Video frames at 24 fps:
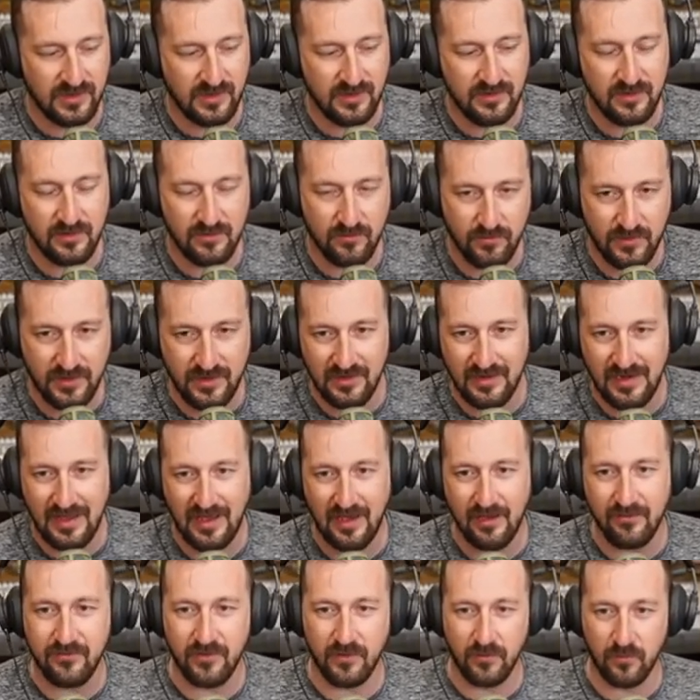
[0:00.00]
We didn't
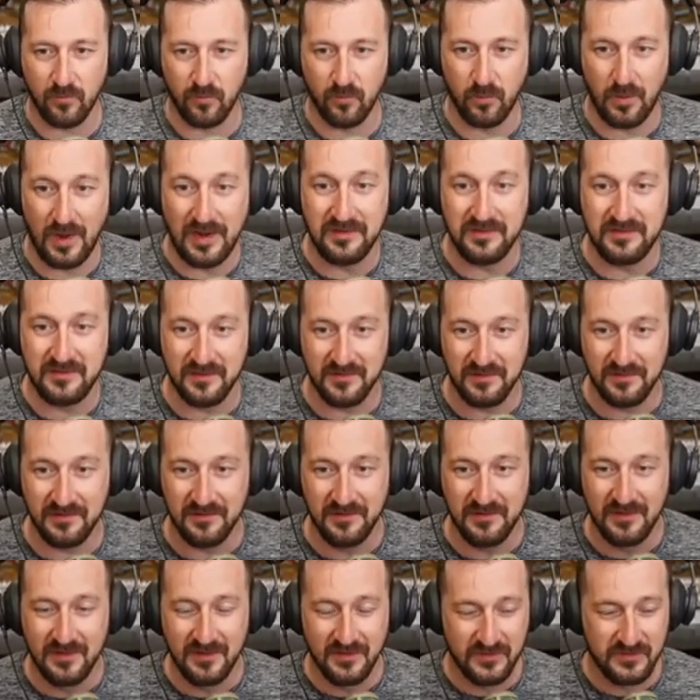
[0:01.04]
have a
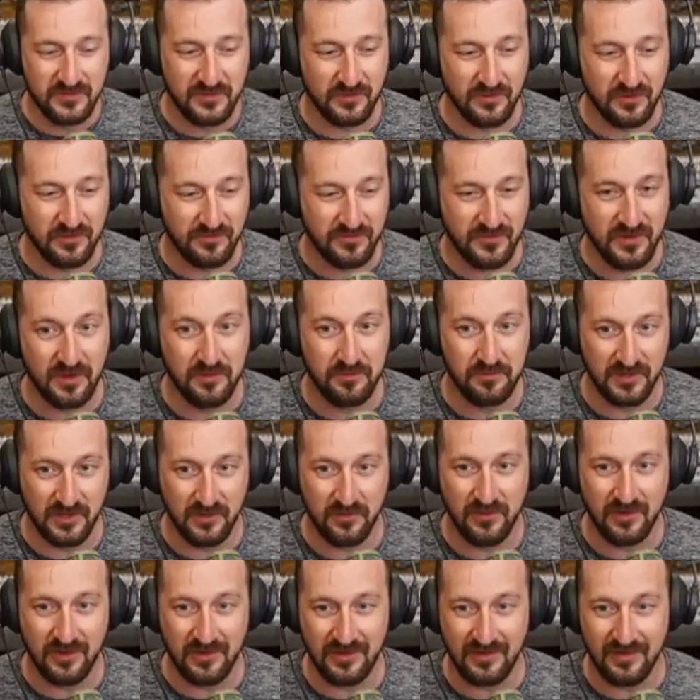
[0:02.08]
rental sort of
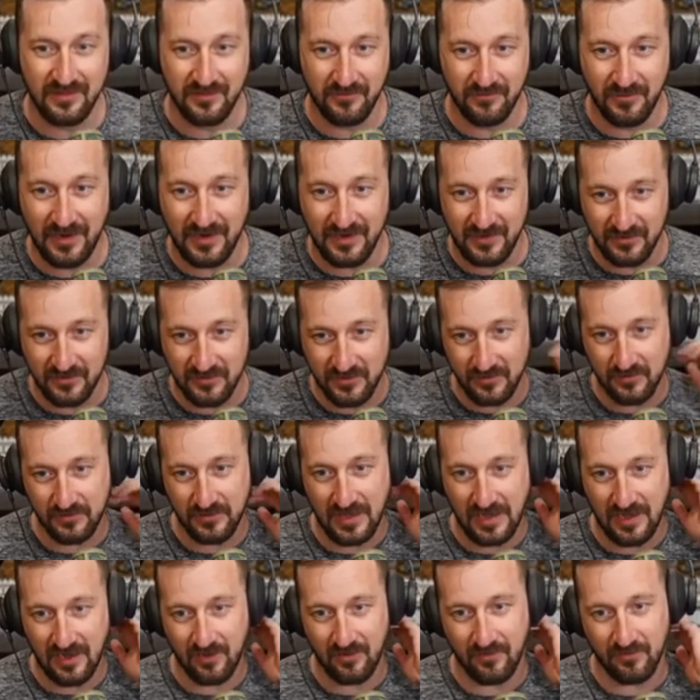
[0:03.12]
community the way you do
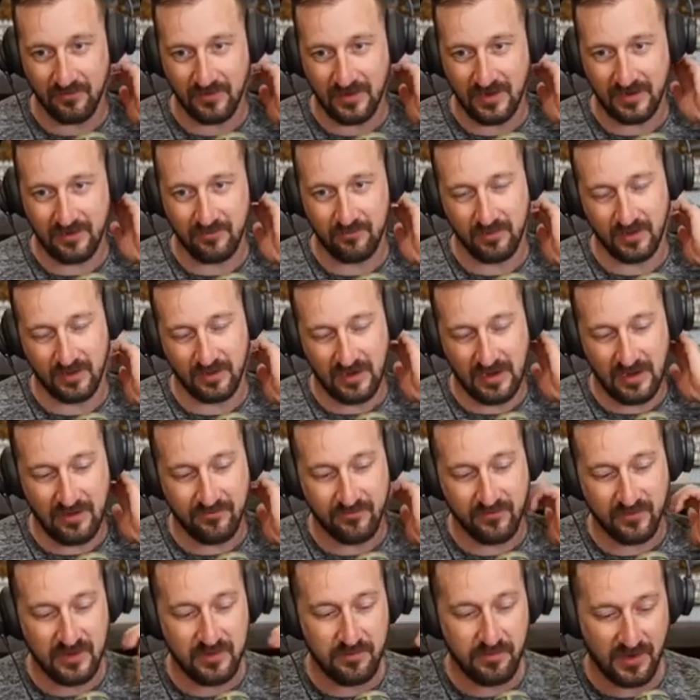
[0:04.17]
now, right? Where
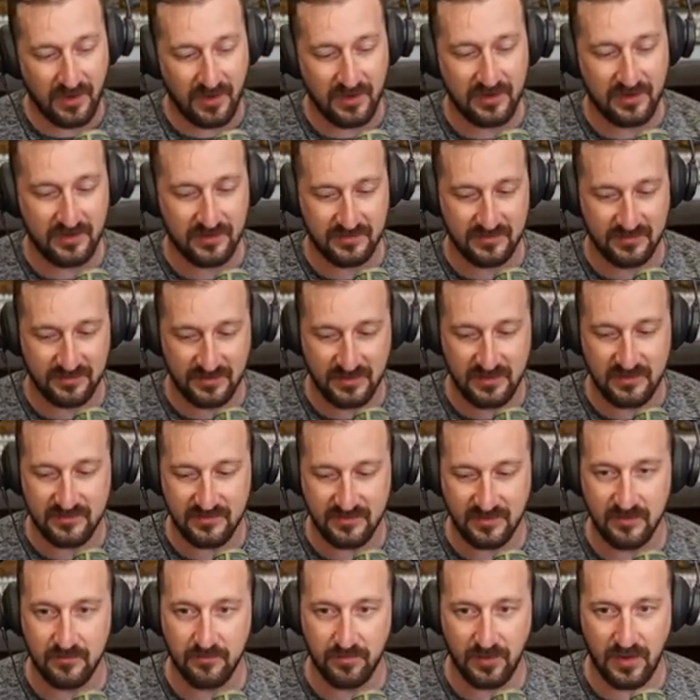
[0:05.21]
everybody is
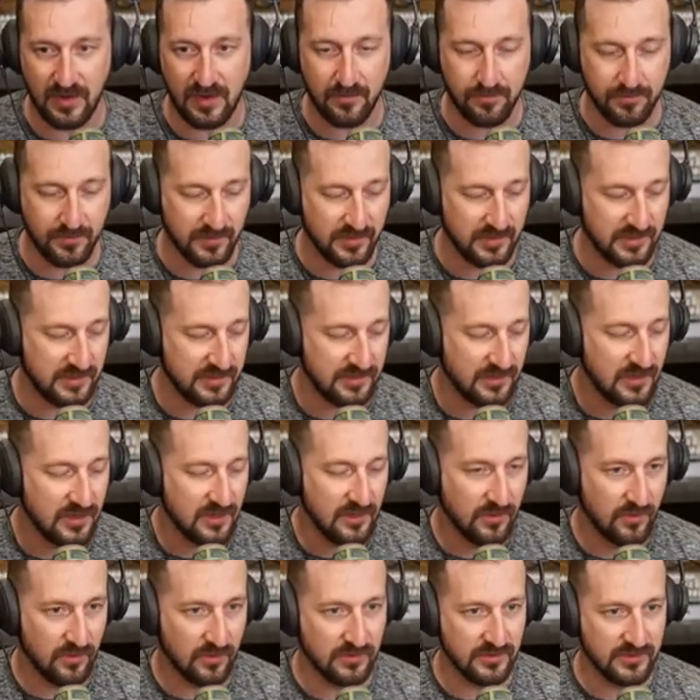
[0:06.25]
leasing property
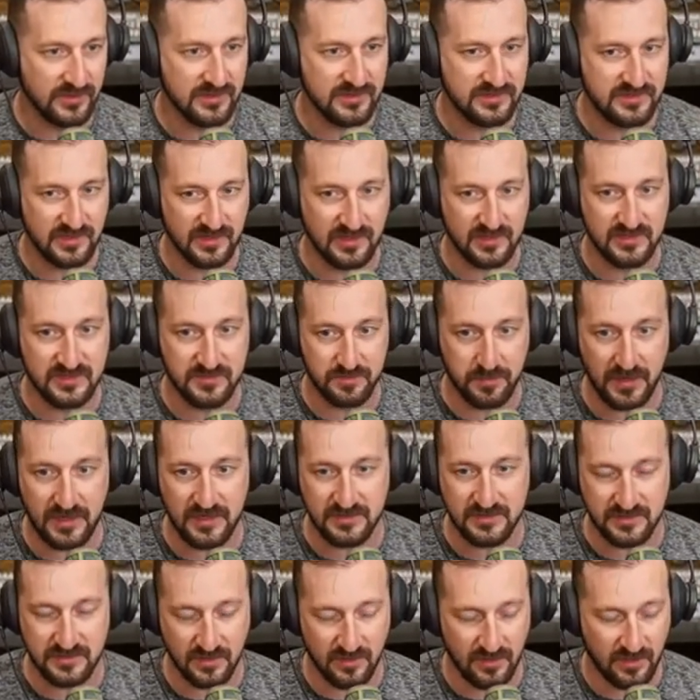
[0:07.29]
or leasing a
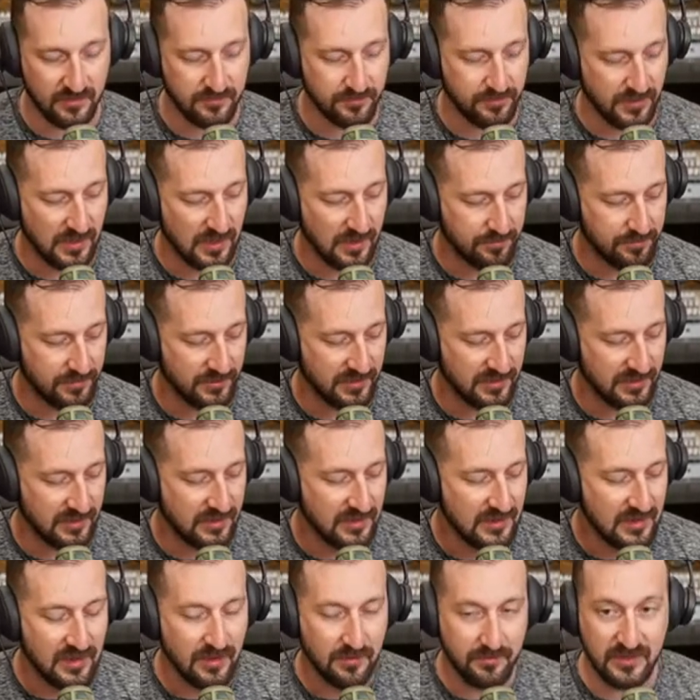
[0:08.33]
space on
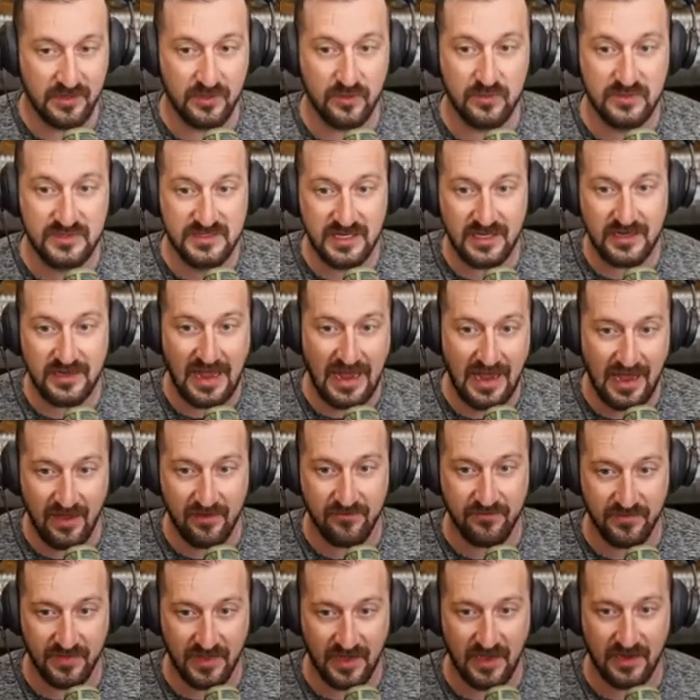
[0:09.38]
property. I mean, you did
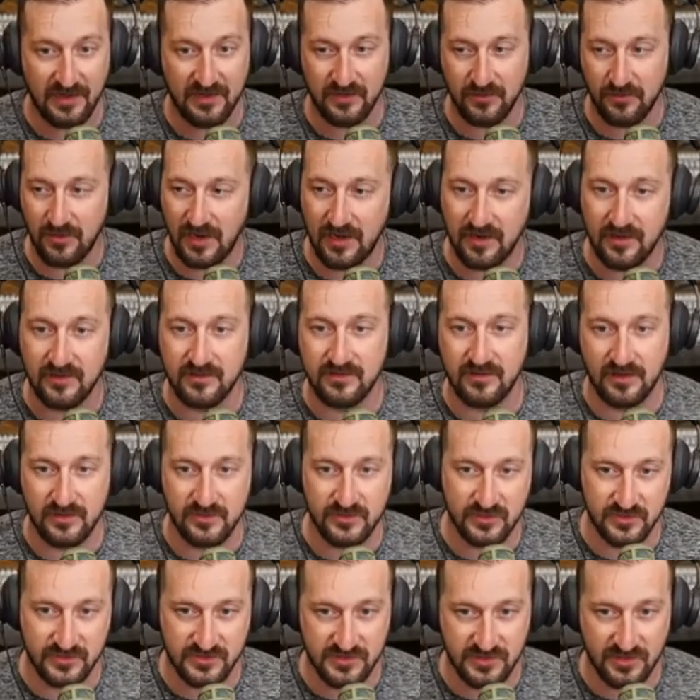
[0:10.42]
have that. You had
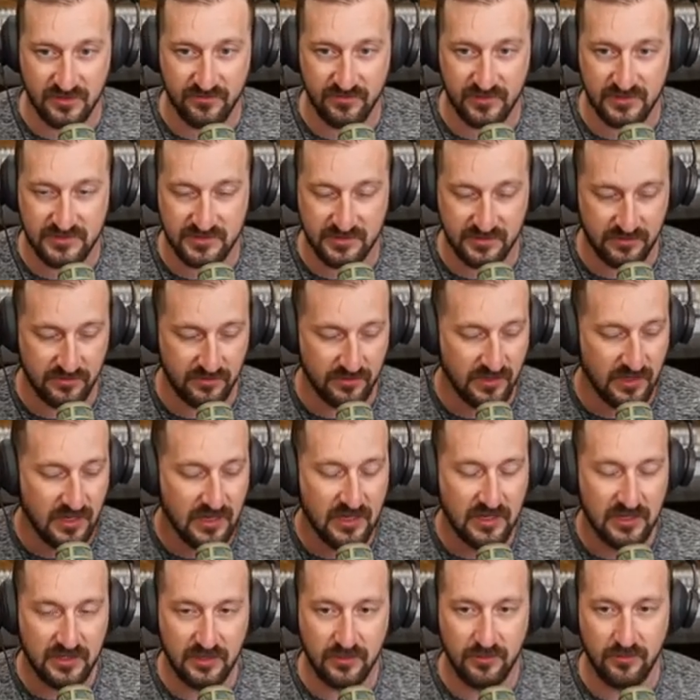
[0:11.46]
indentured servitude.
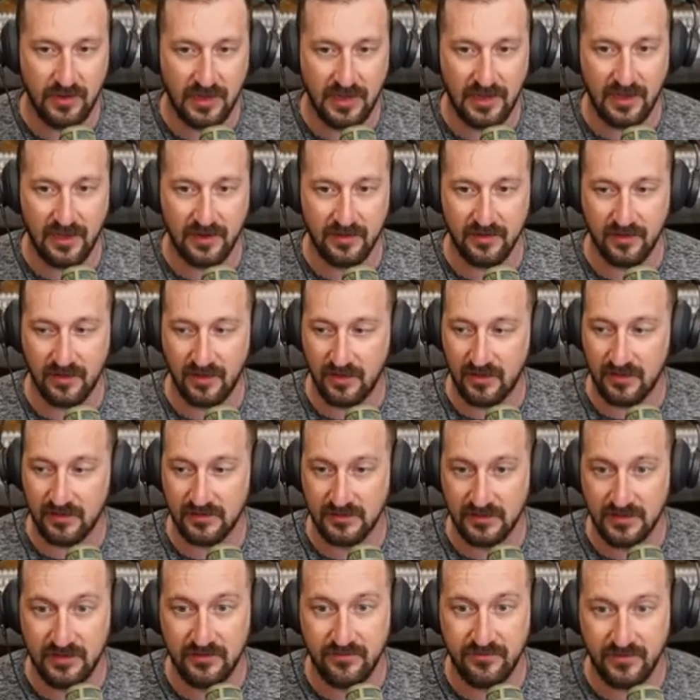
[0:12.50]
You had
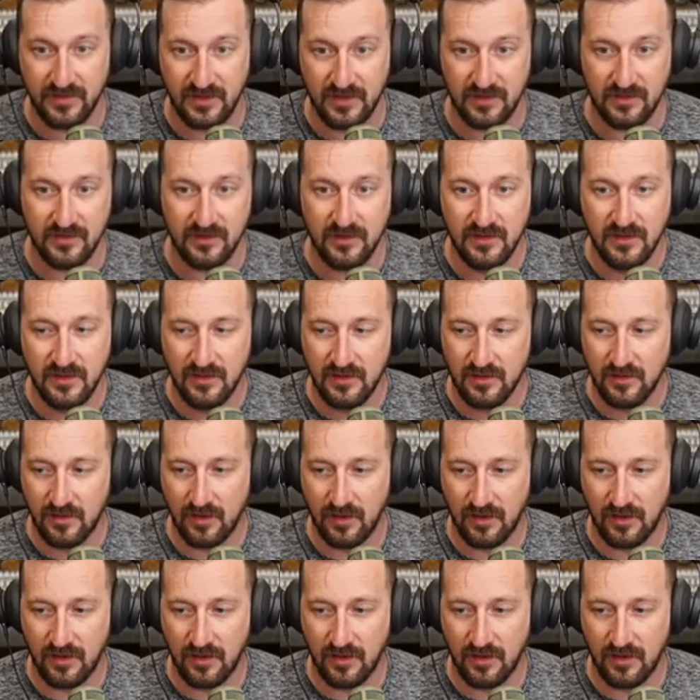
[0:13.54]
live-in